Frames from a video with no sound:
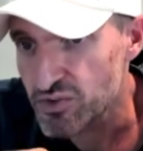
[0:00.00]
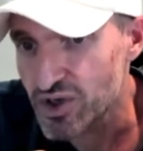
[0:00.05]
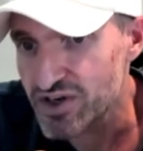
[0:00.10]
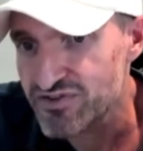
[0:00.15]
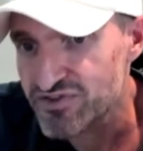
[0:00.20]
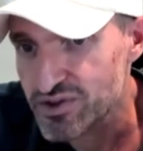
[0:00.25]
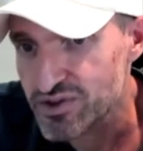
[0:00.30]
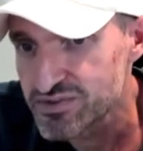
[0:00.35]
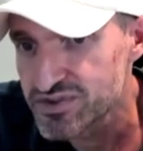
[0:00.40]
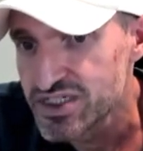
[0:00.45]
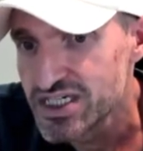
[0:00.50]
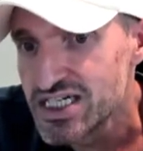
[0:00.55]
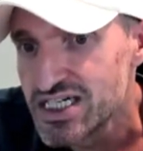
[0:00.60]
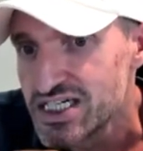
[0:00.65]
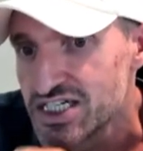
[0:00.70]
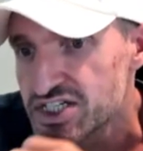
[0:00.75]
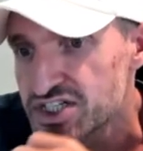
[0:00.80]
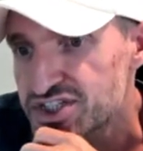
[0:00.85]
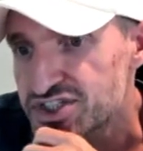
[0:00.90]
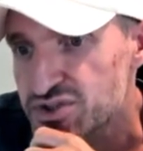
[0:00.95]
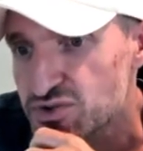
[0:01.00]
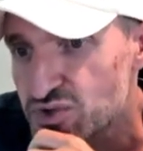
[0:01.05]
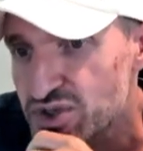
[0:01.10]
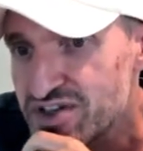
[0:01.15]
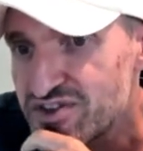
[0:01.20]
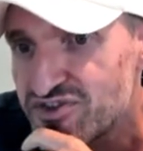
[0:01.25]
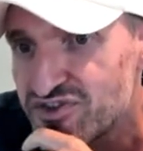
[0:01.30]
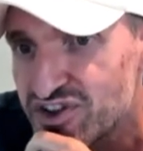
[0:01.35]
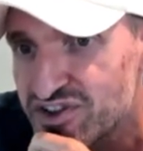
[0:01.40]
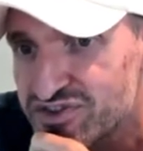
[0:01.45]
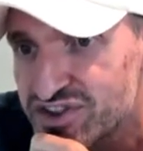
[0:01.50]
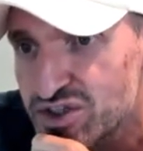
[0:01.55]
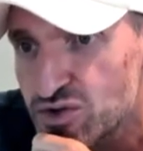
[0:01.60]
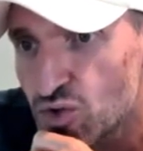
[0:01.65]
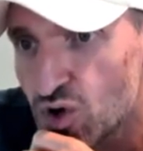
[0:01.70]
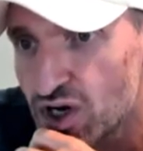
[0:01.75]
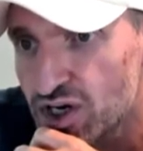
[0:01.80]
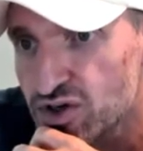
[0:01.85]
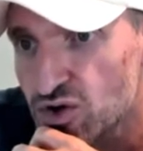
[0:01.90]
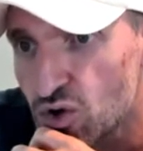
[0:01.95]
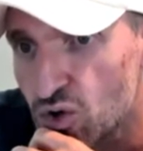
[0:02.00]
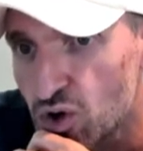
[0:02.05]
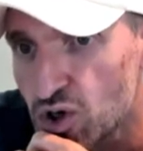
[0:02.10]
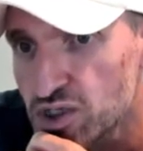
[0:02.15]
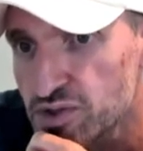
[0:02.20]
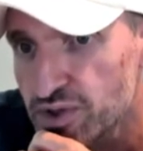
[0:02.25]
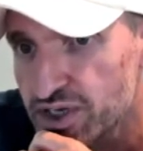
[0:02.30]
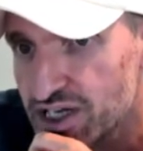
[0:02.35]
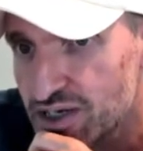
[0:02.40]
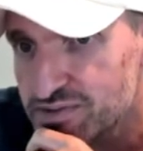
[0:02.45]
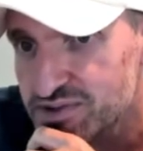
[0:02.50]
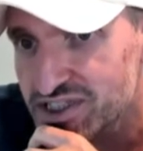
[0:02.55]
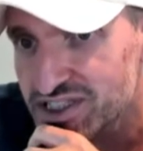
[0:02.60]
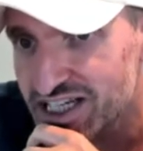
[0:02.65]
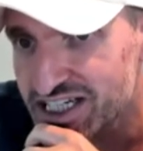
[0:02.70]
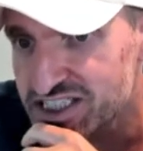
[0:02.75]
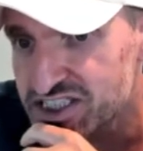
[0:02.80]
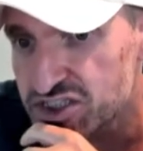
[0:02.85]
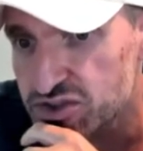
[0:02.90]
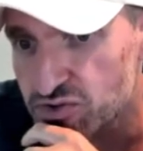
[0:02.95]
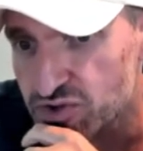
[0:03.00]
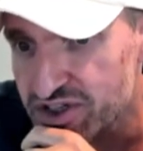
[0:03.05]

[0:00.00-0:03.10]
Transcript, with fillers: it went from 351 all the way up to like